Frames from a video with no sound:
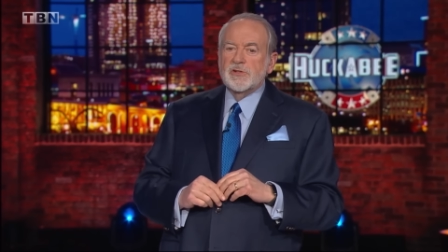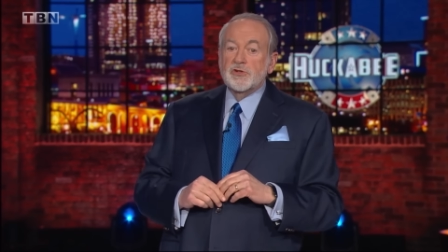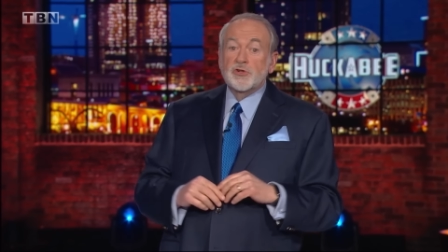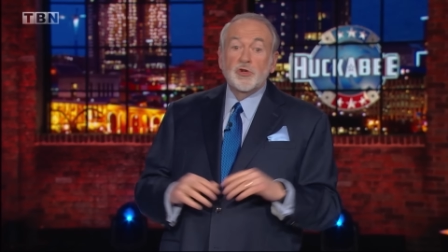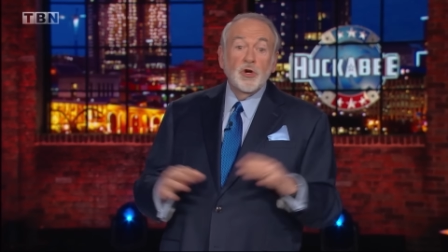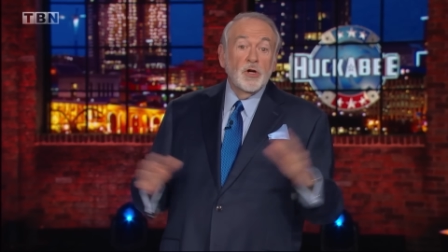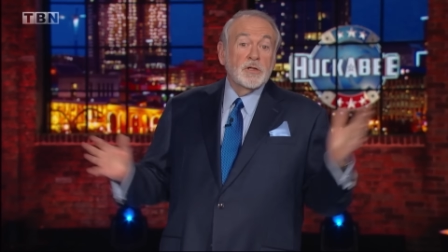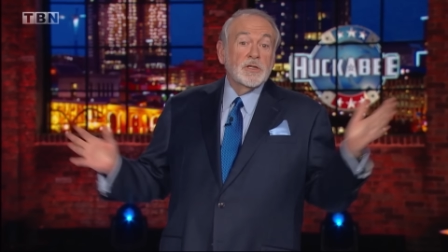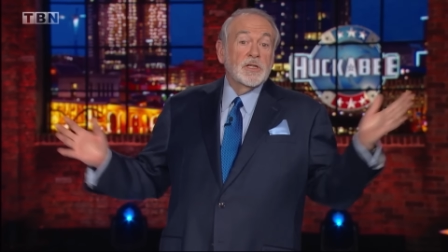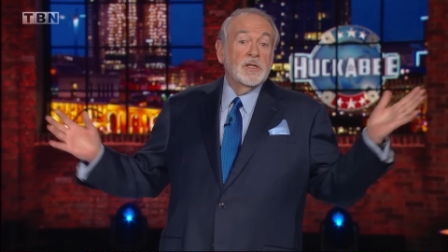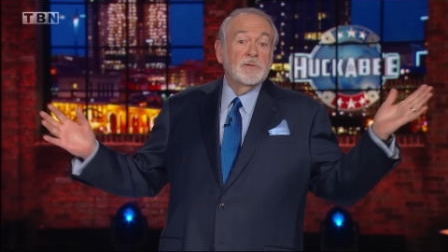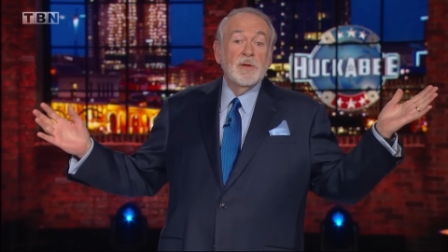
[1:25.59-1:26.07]

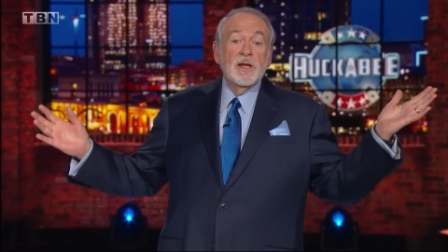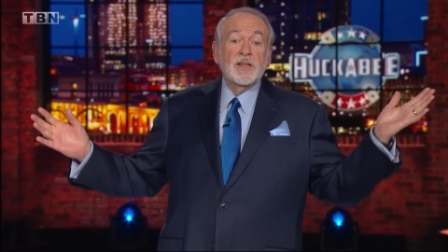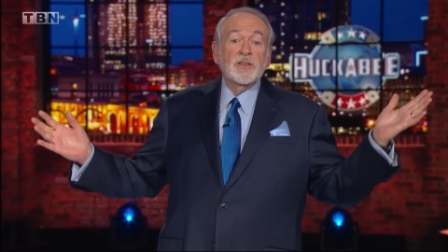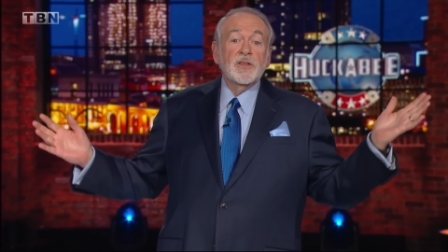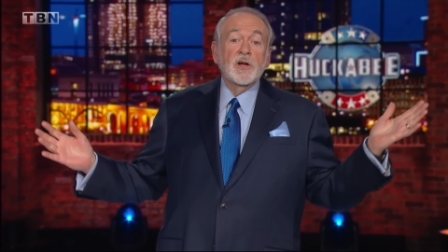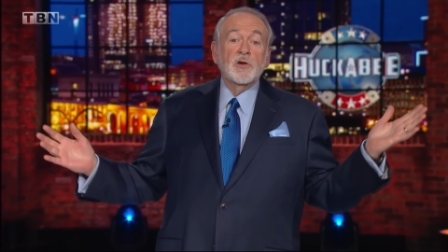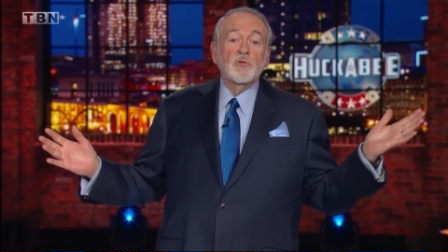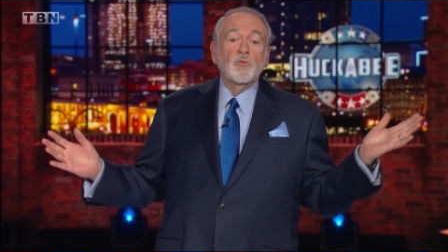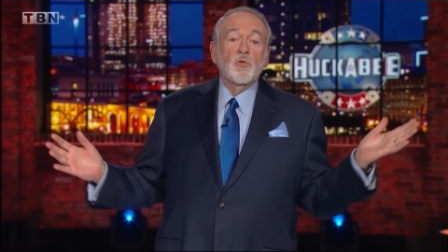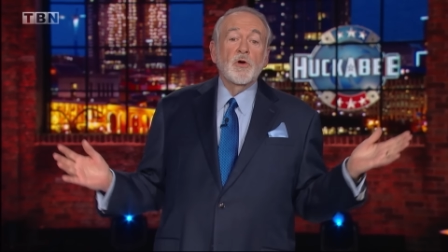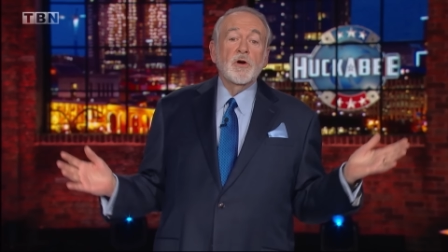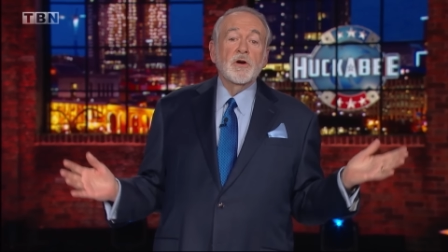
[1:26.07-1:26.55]
took them at
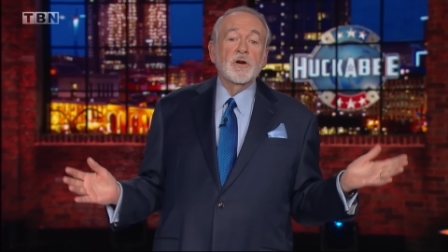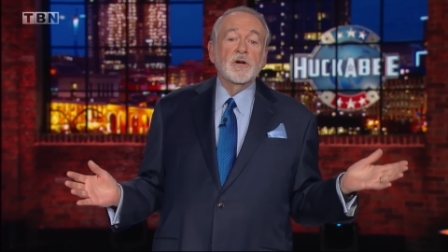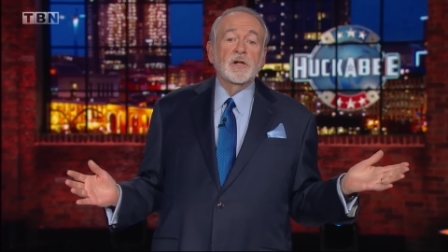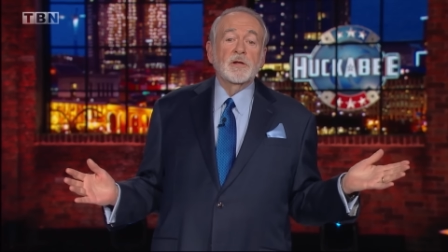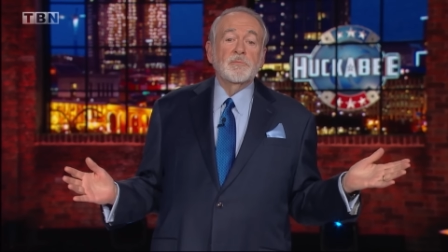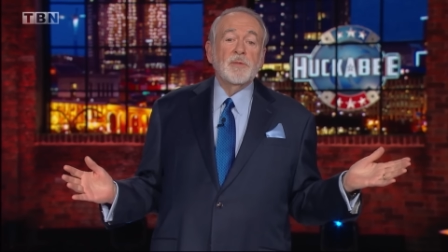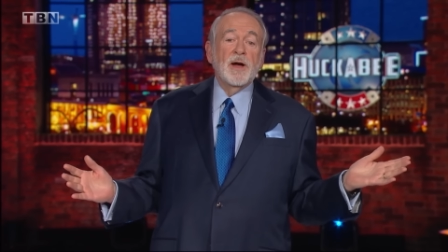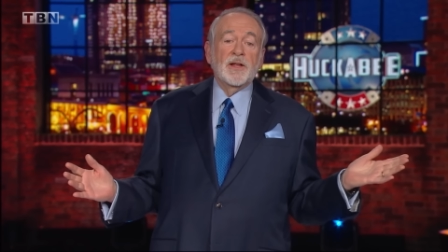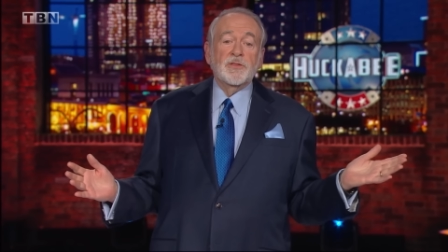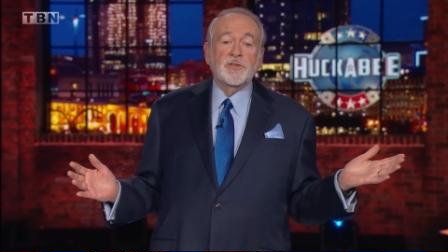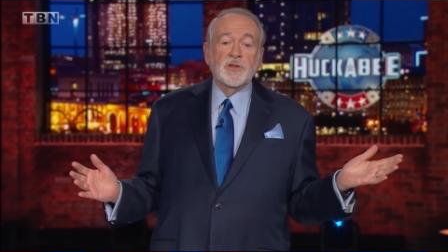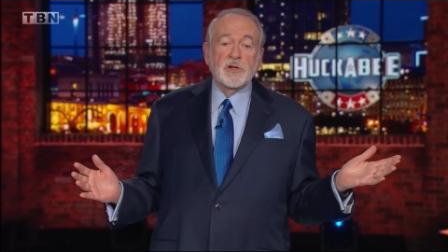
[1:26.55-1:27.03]
their word
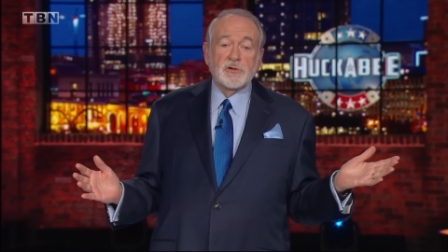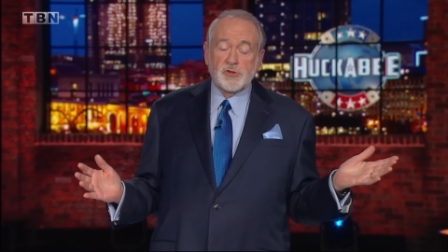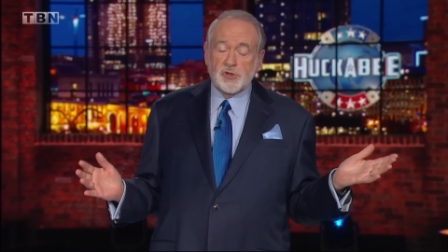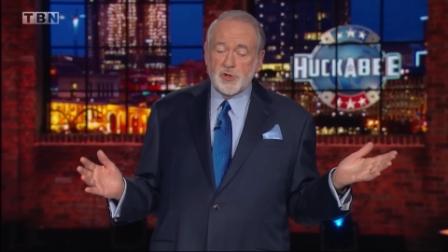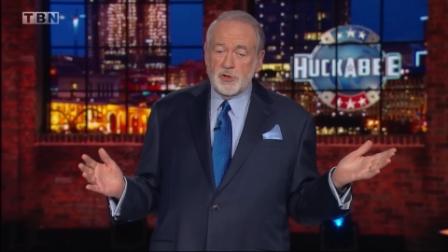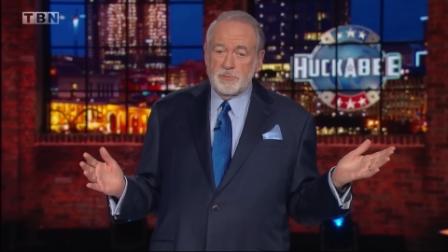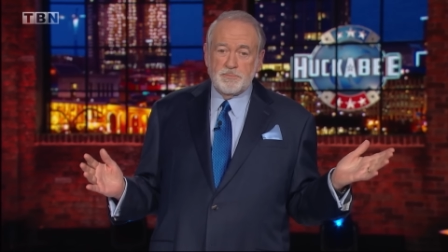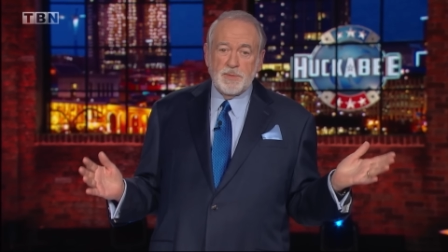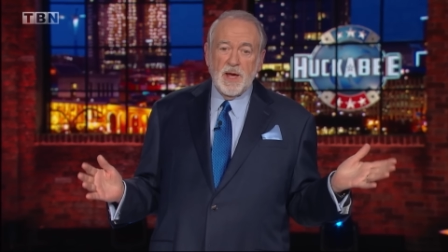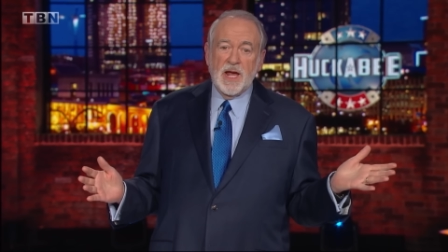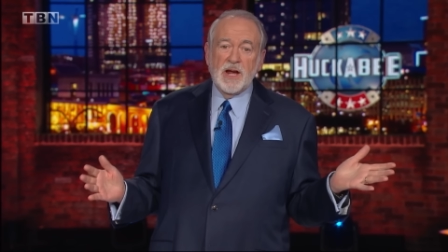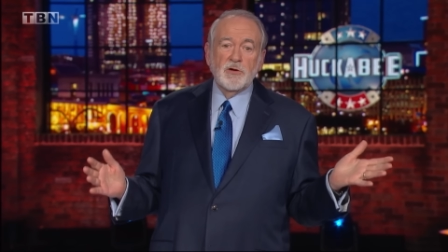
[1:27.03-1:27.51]
about their
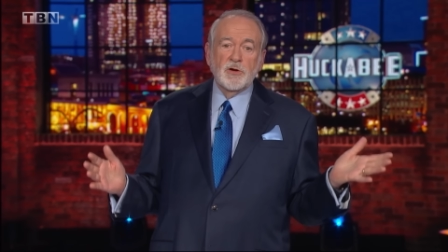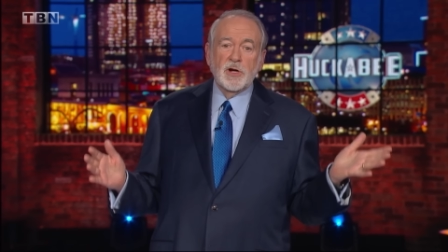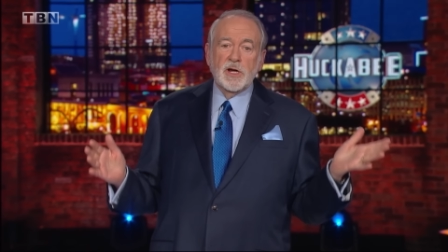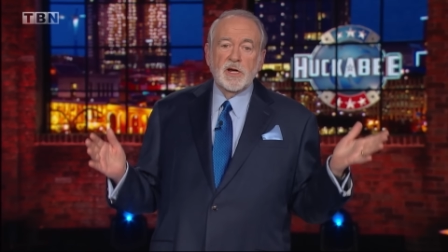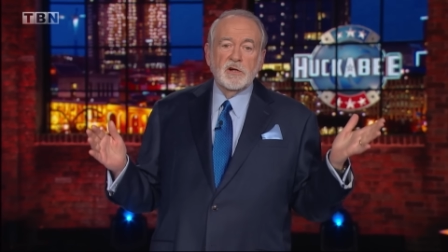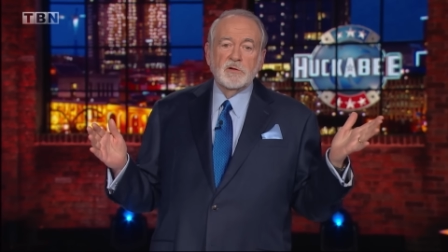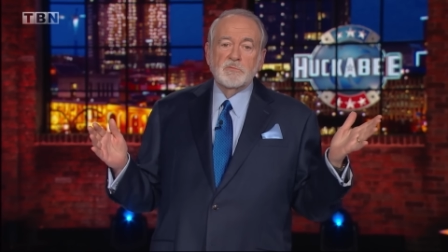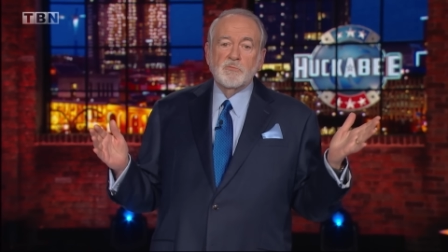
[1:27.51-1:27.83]
superior